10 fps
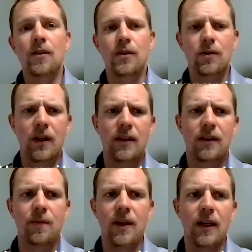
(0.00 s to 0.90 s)
So
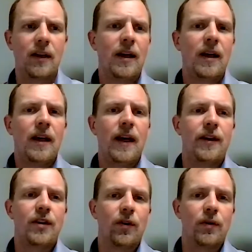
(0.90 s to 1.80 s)
to me, it
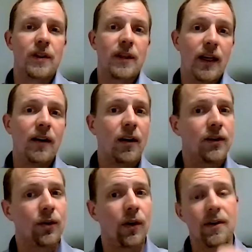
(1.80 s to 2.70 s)
shows in our
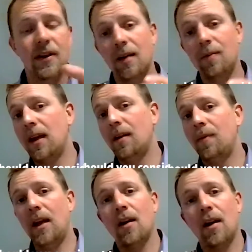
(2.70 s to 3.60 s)
soils, and it
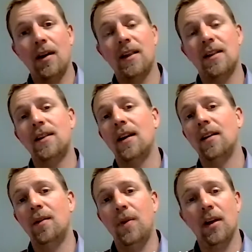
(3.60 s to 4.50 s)
may not
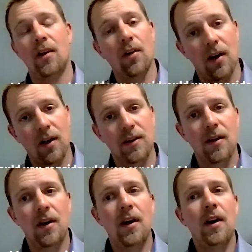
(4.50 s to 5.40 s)
necessarily be across